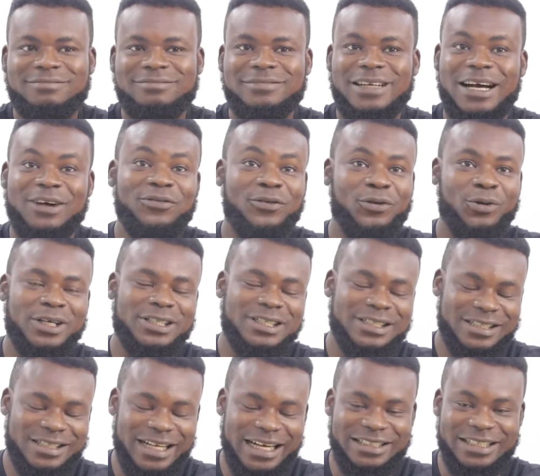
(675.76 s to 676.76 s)
I've
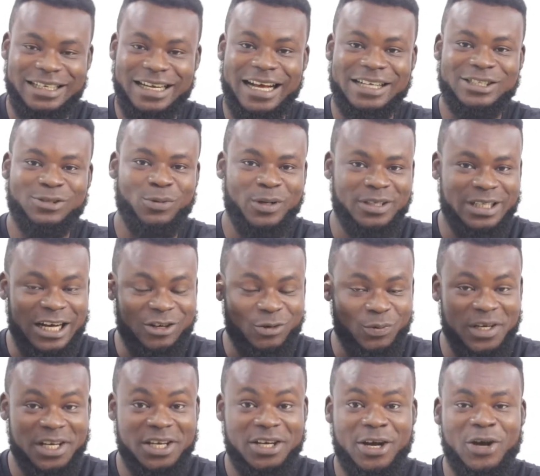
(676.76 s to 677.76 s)
forgotten that, the last one, that will
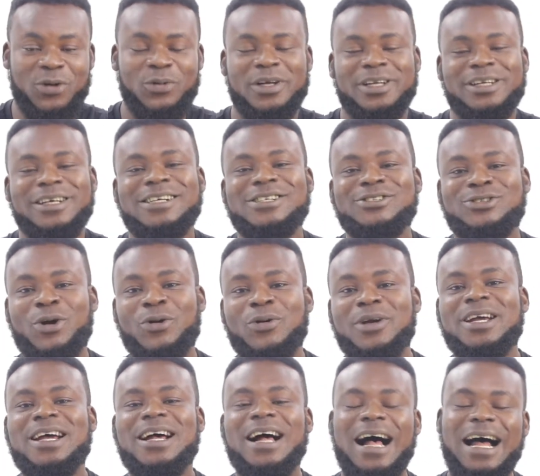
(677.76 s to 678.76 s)
be hearing.
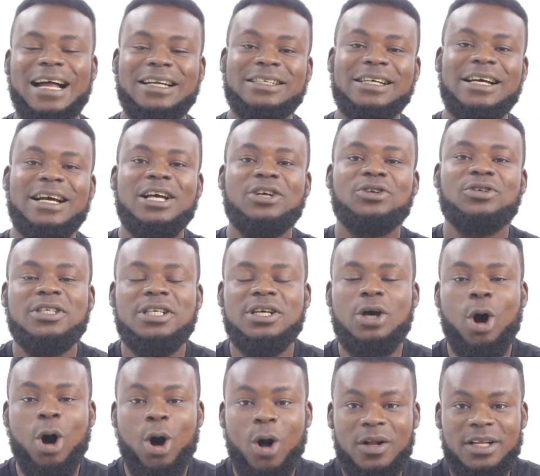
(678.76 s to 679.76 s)
Sorry. And you
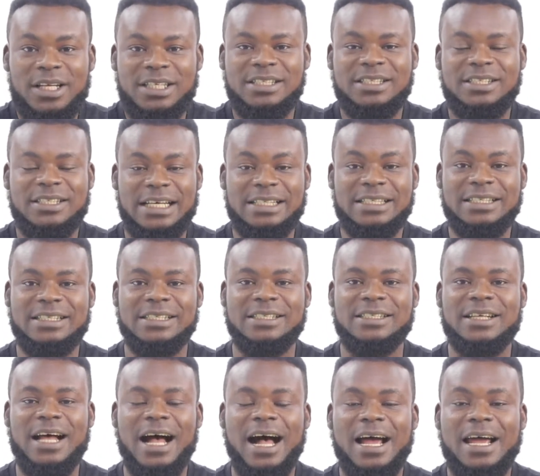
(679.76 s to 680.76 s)
see, all these
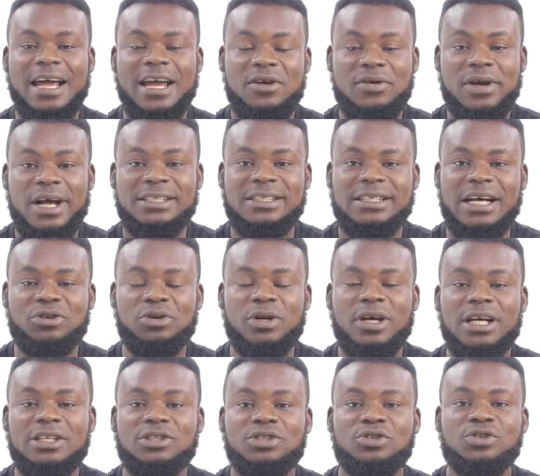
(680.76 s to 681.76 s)
senses are areas that you
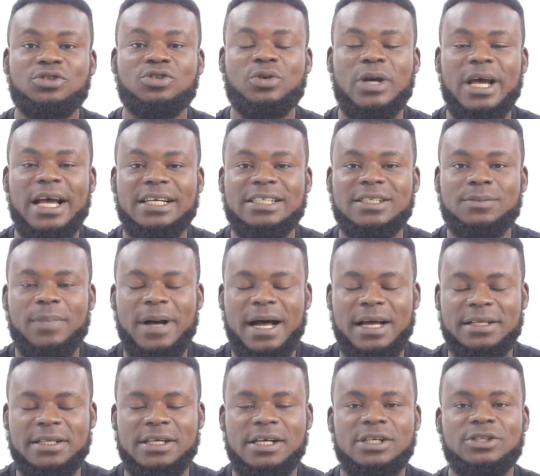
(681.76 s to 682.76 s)
can use to
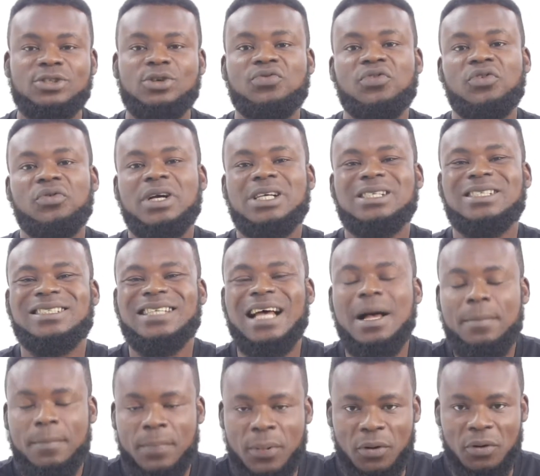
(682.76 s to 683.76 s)
expand. So for
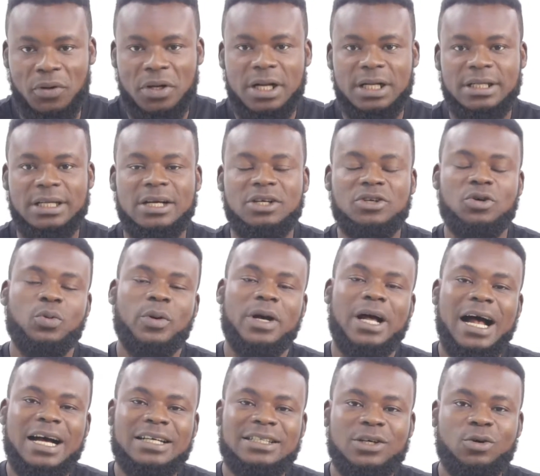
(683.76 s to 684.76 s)
example, you were
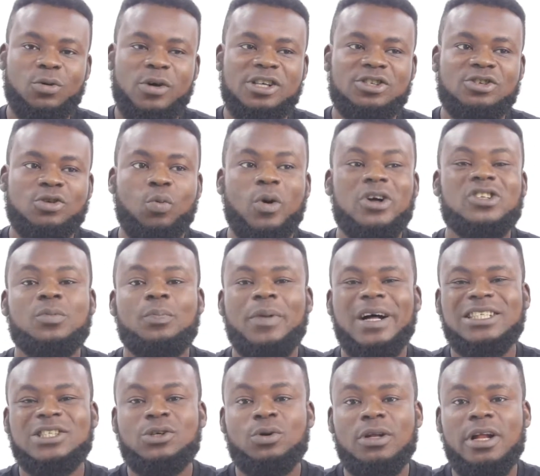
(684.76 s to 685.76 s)
asked the question, what you
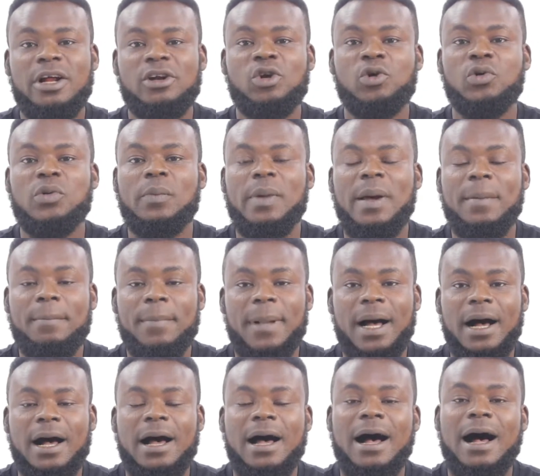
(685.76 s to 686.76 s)
particularly
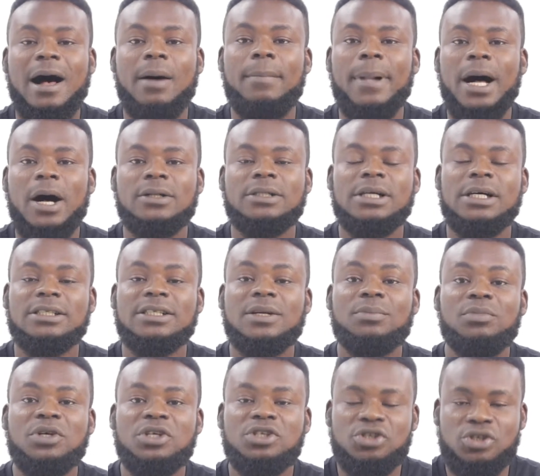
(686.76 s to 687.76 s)
remember about the
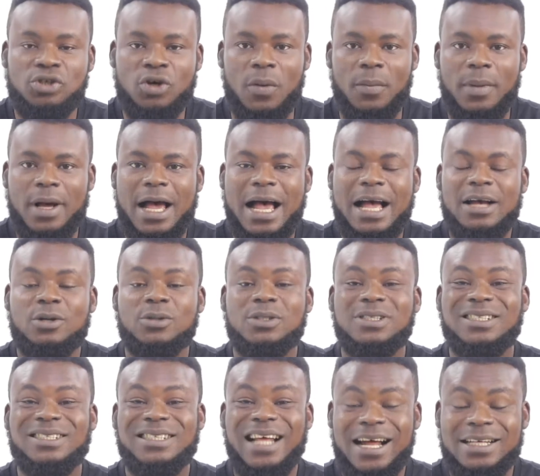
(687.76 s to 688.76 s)
museum. I could
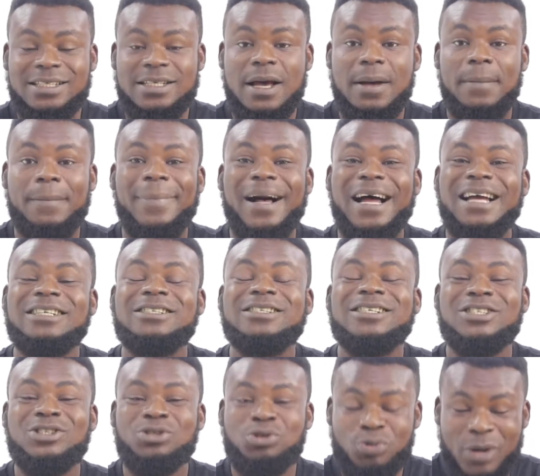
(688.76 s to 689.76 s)
start by
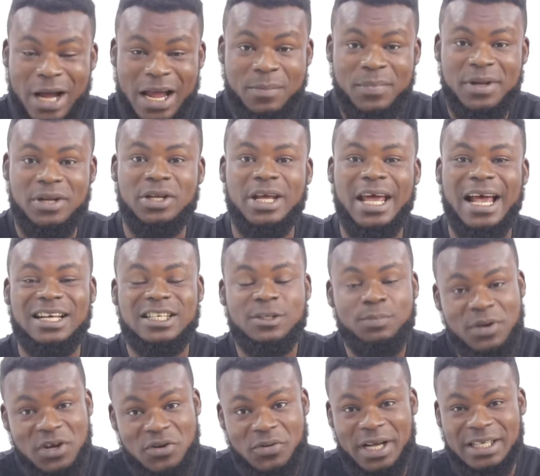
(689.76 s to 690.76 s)
describing the
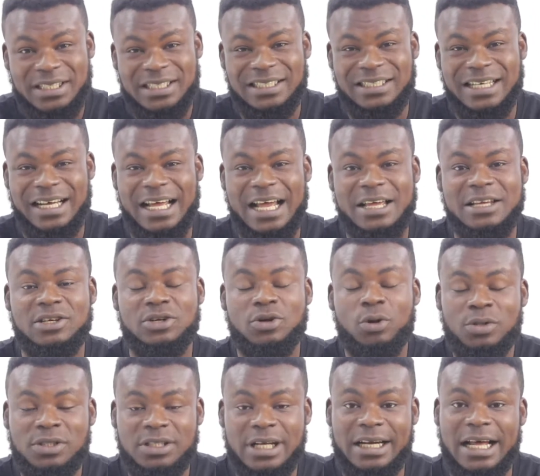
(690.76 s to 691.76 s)
experiences that I
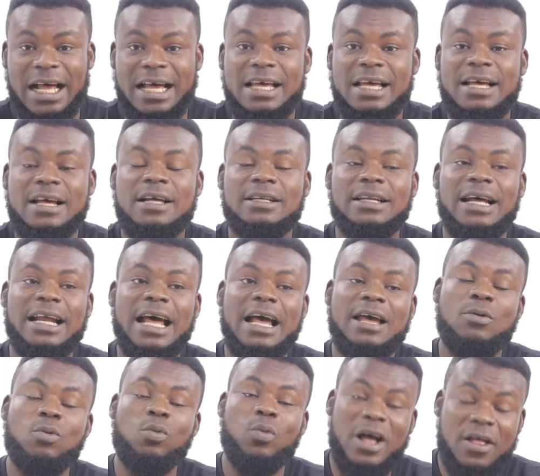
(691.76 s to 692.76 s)
know that
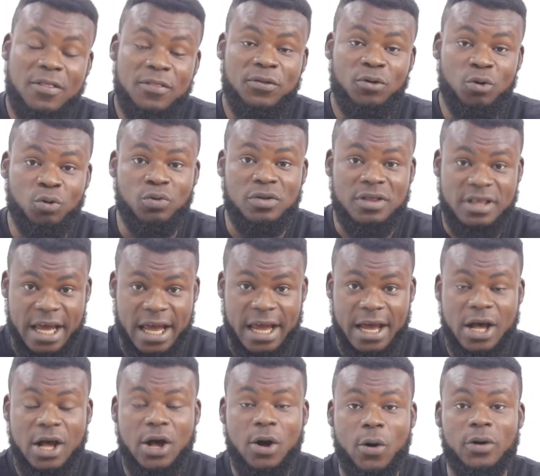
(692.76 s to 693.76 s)
I went through
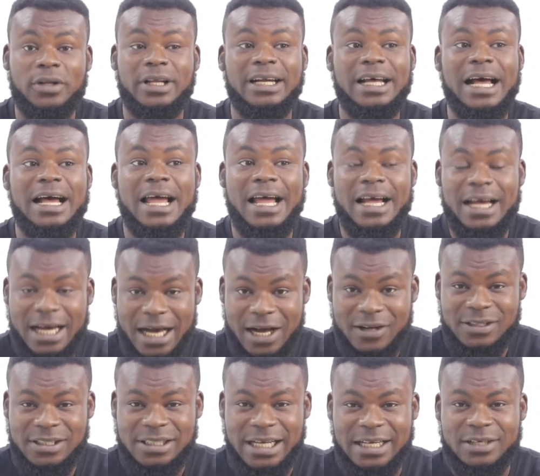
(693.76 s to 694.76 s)
there, or that I
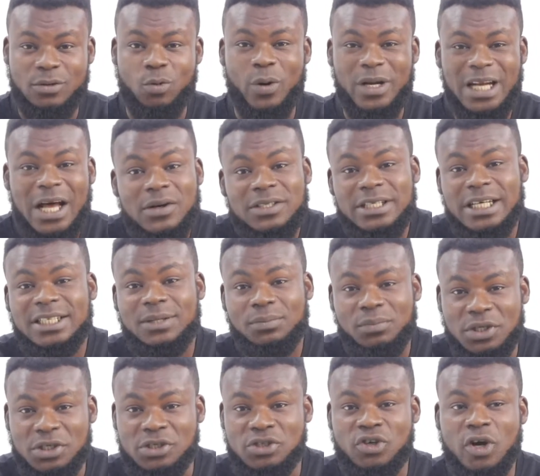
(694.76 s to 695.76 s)
encountered when I was at the
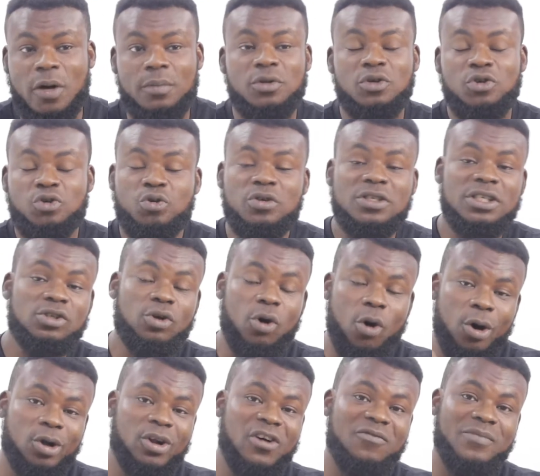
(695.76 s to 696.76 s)
museum, using
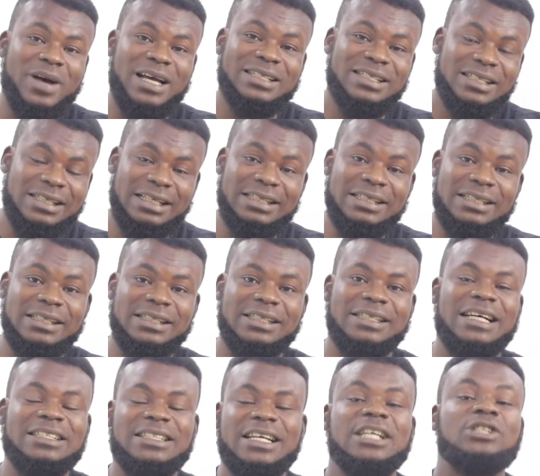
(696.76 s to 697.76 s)
all of my senses
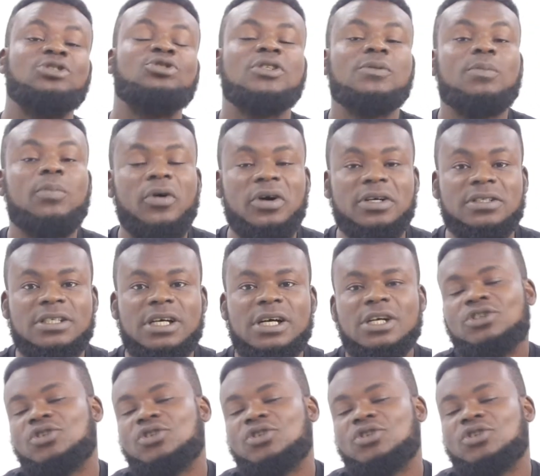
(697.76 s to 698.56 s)
as entry points.